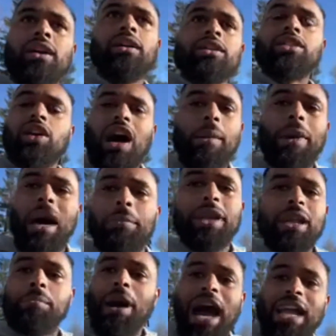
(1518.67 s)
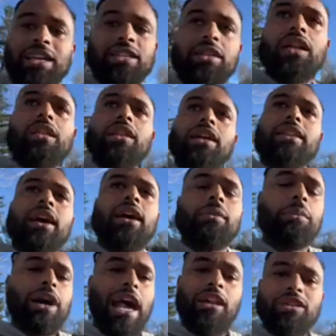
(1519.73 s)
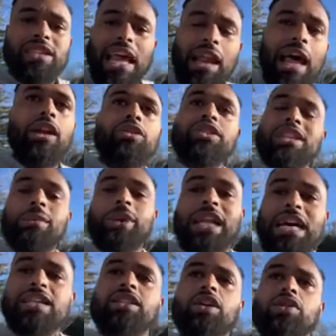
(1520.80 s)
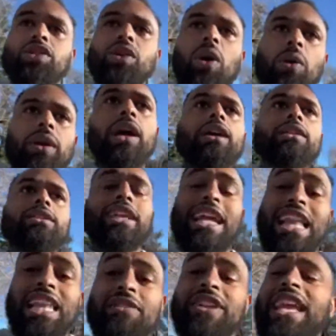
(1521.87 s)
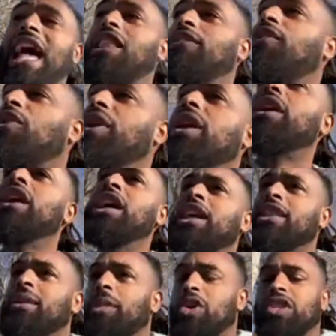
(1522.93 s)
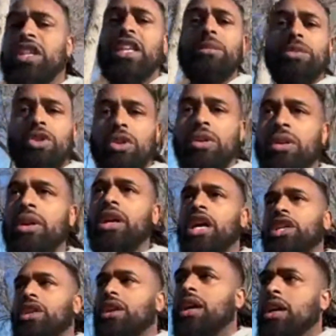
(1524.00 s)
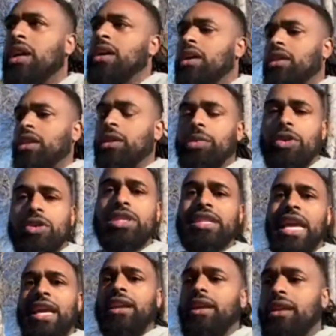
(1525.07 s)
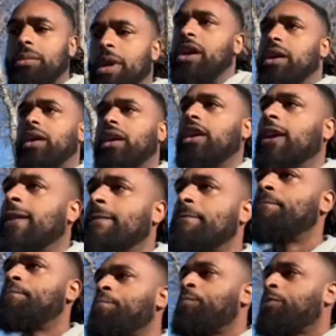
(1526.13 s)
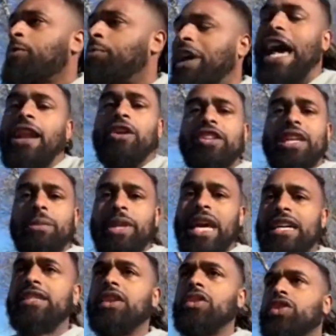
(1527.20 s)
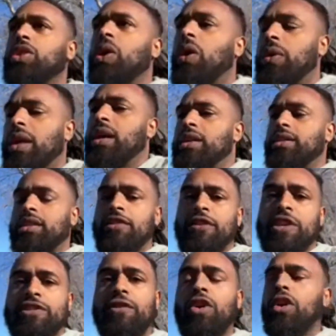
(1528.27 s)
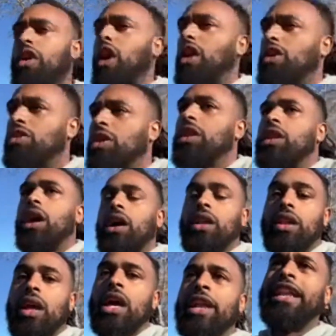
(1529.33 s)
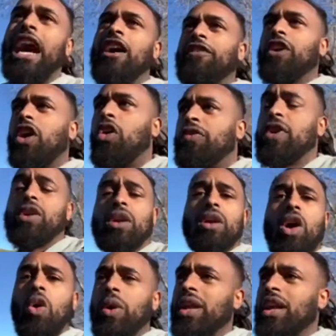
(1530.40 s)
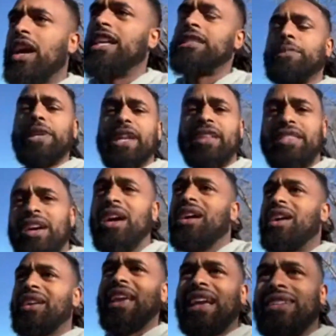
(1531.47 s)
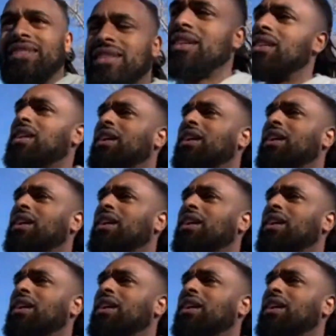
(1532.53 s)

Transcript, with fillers: So I'm not being biased or nothing like that. But I don't I don't demonize those who own guns. And I live in California, the most liberal liberal state in America. But I don't demonize those who own guns. First of all, uh, now if you're over here owning guns, being a thug, gangster,